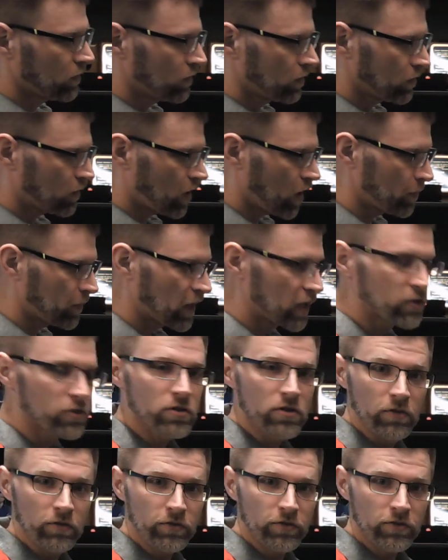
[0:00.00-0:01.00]
combination
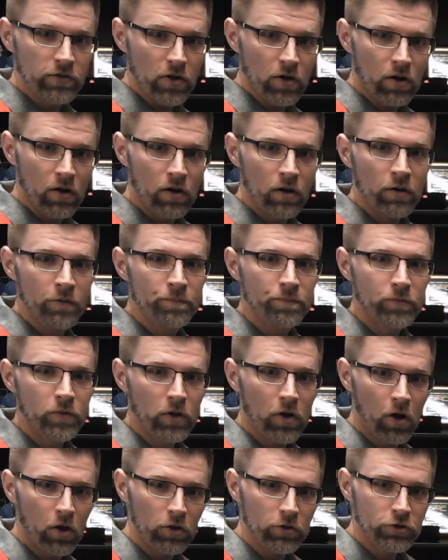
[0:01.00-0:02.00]
of STAR,
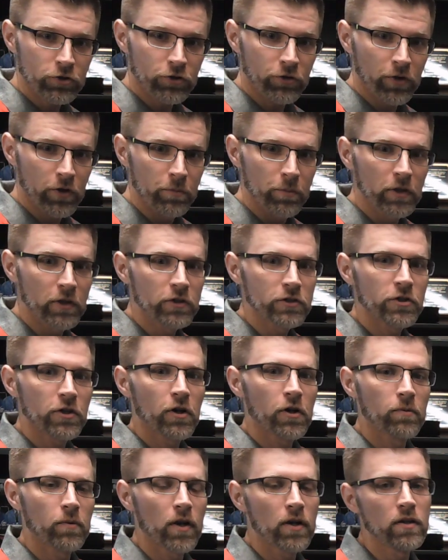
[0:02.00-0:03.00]
college, career, military
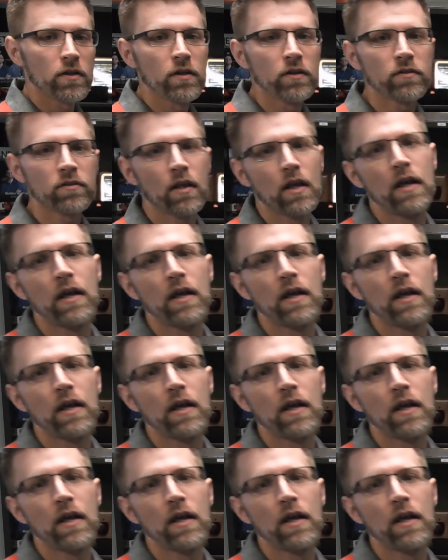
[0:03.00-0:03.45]
readiness,